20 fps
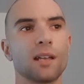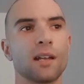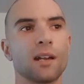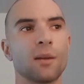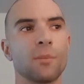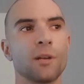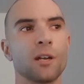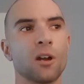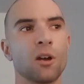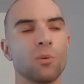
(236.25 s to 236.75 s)
And I
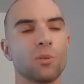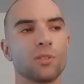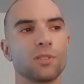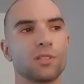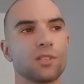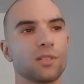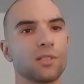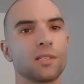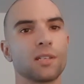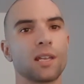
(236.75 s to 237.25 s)
mean, I was
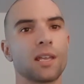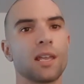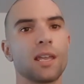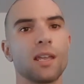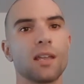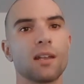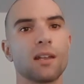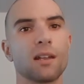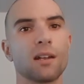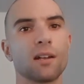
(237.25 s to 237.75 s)
just a
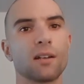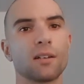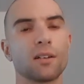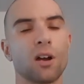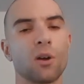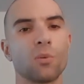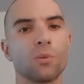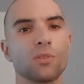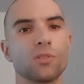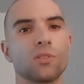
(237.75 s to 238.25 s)
kid and I, I
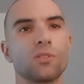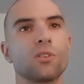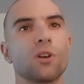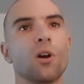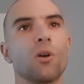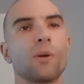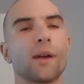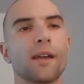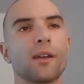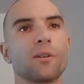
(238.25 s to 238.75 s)
was
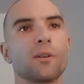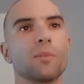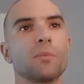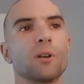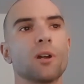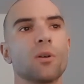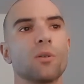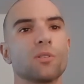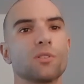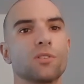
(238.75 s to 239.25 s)
so angry, but
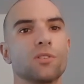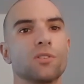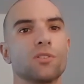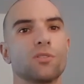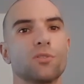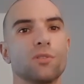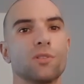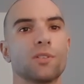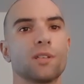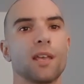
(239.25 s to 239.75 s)
I was just
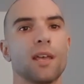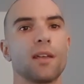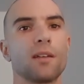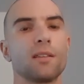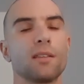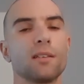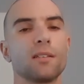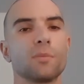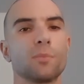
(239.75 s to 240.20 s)
too scared of these